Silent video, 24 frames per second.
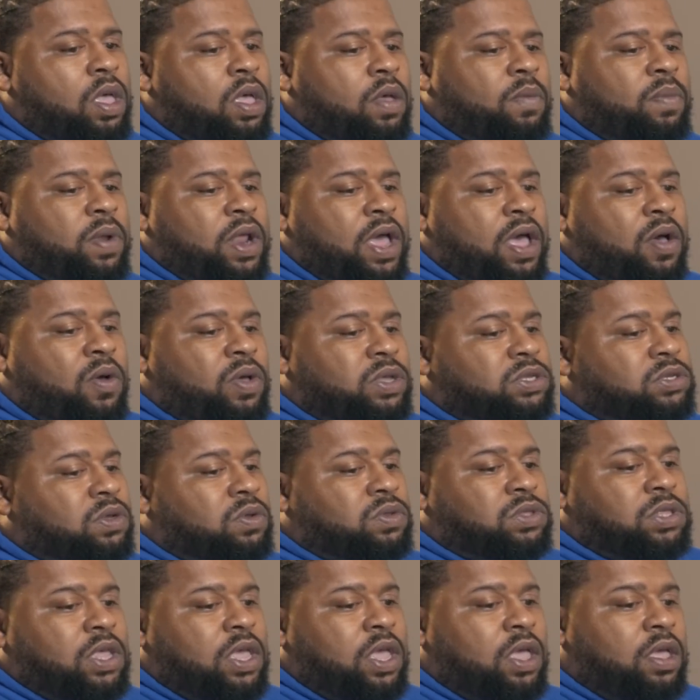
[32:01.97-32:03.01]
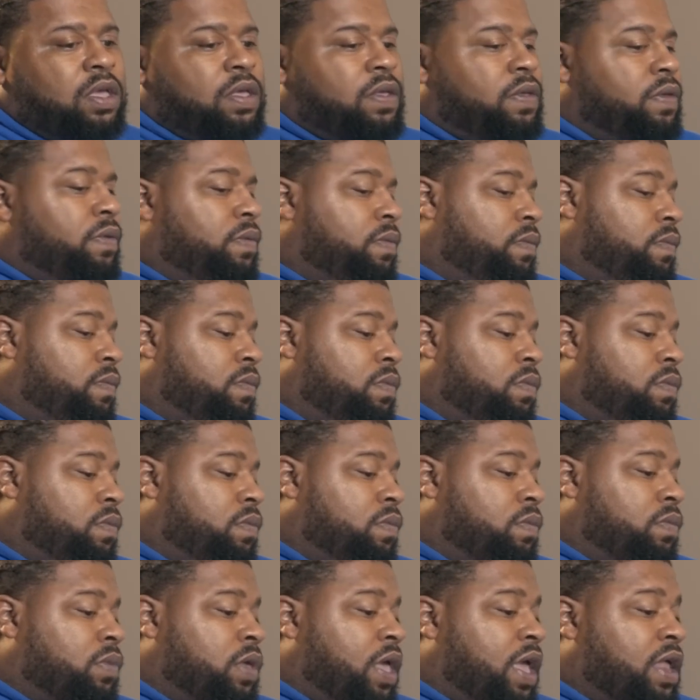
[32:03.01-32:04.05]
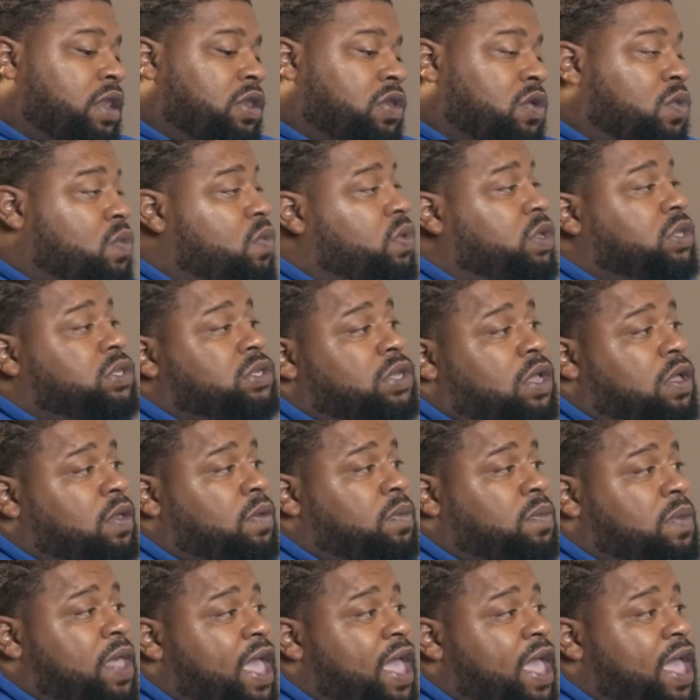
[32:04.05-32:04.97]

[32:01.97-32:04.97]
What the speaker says: But I also think doing something,